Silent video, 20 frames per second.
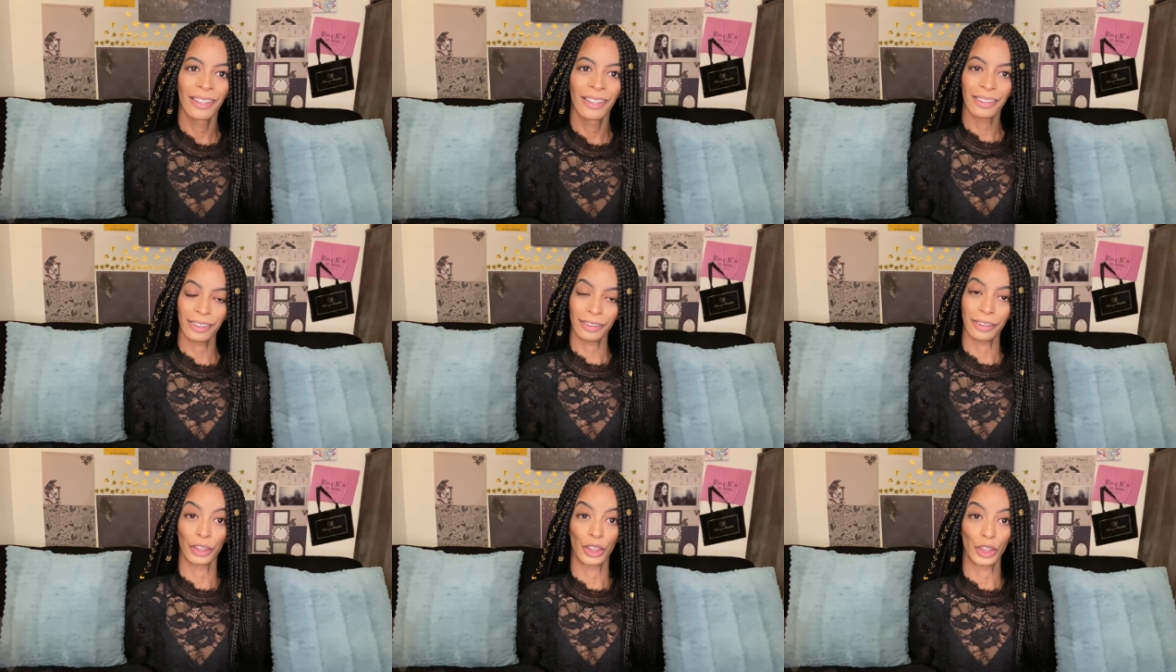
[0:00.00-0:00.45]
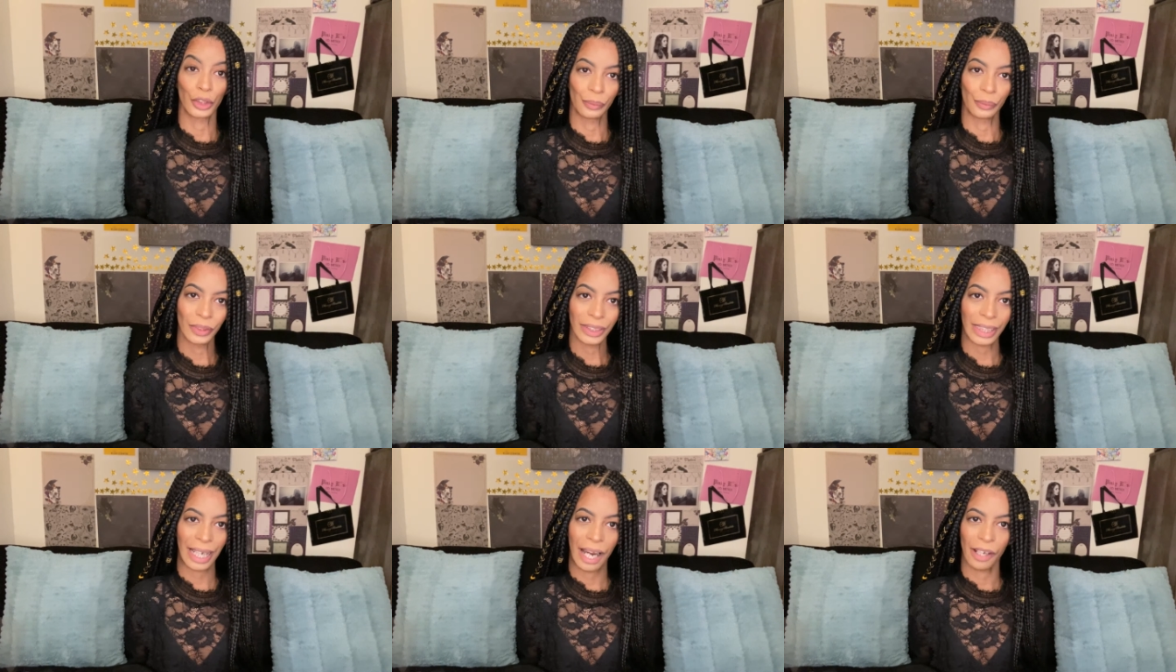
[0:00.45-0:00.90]
good
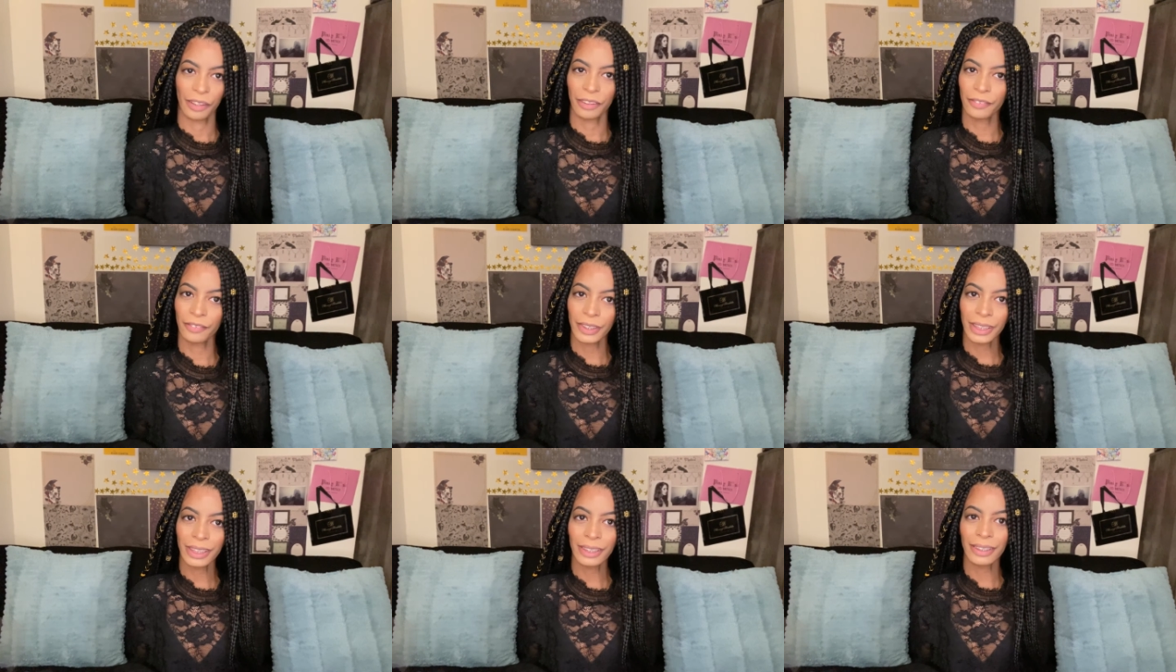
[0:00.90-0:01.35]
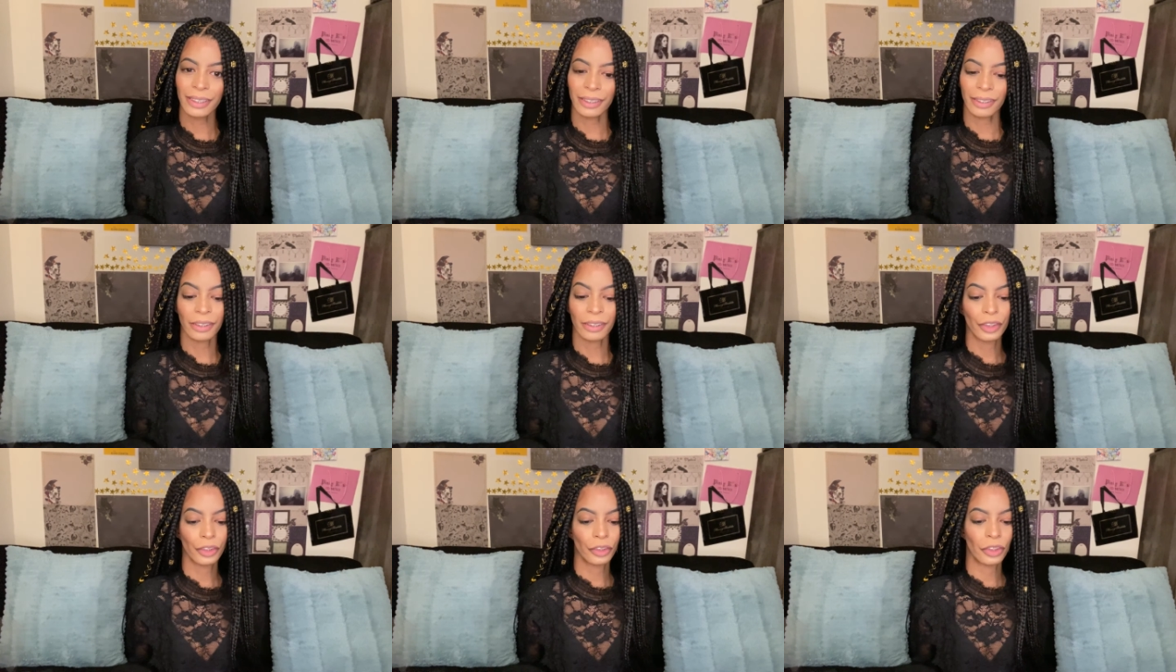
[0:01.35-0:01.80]
use out of this.
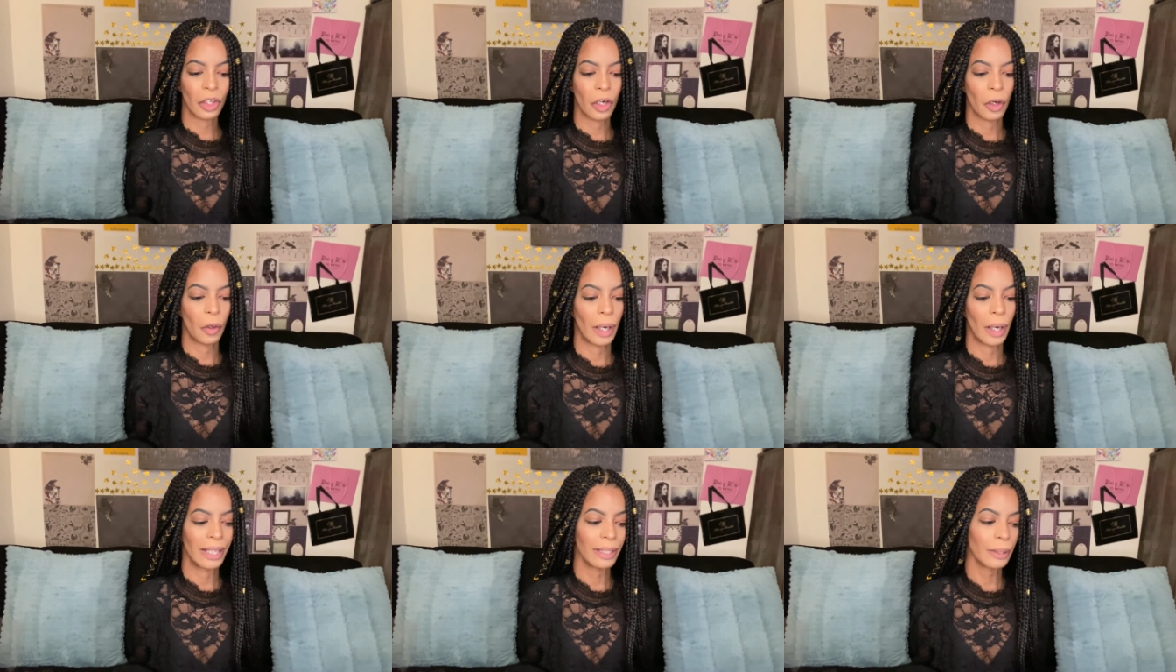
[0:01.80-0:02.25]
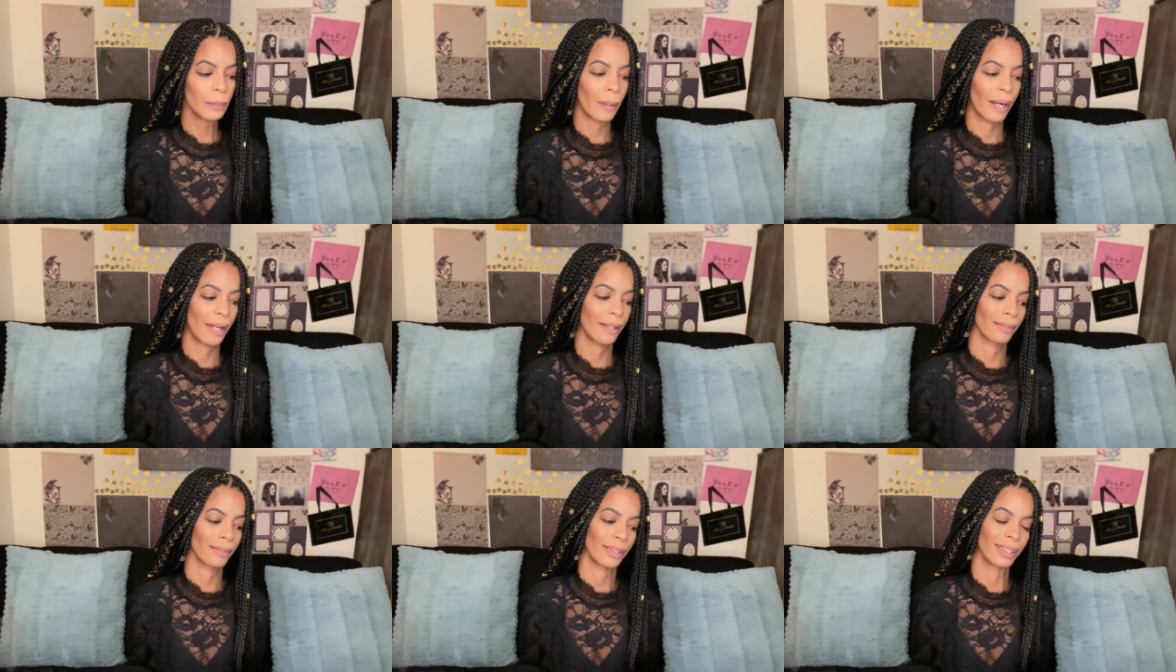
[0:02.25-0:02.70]
So anyway,
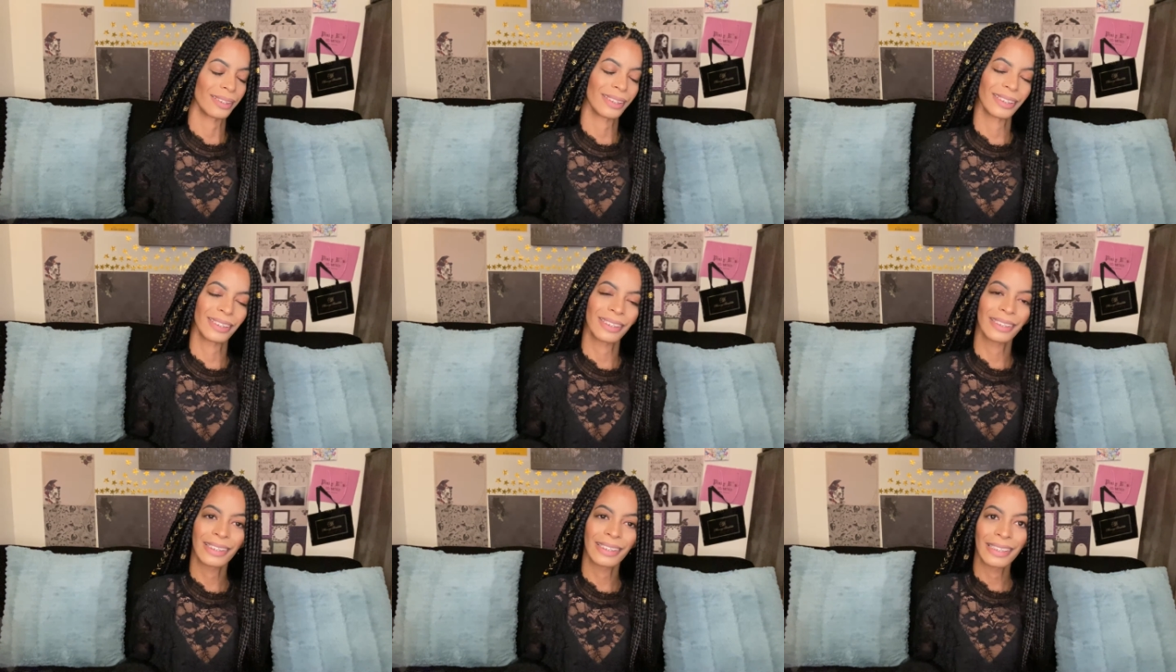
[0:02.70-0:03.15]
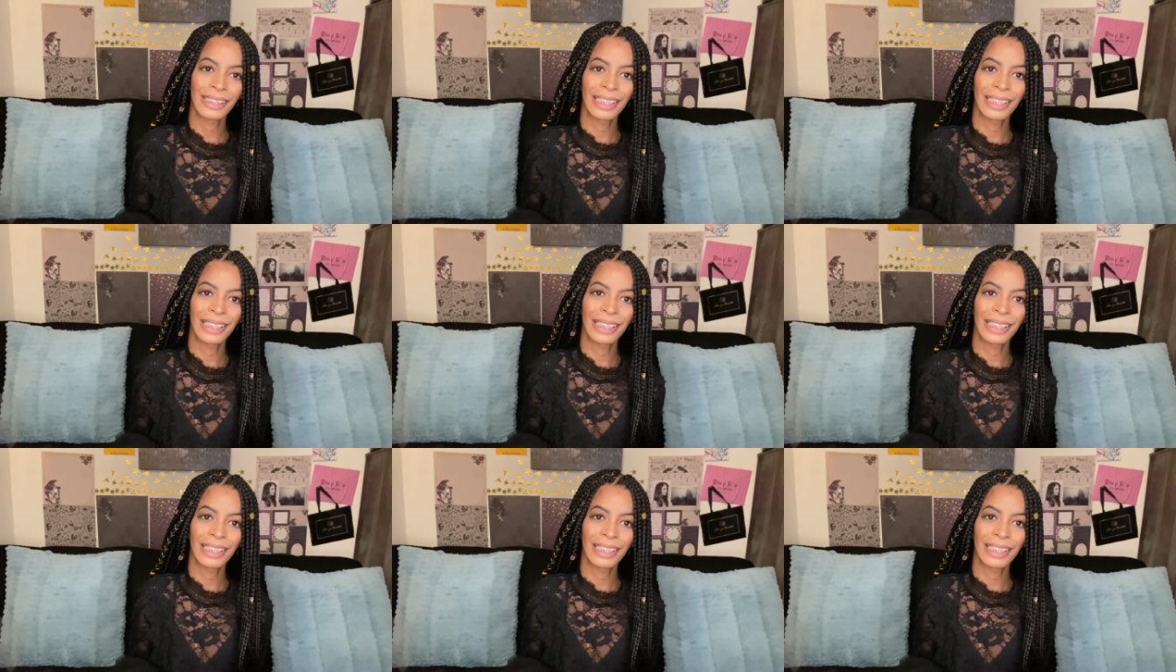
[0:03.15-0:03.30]
let's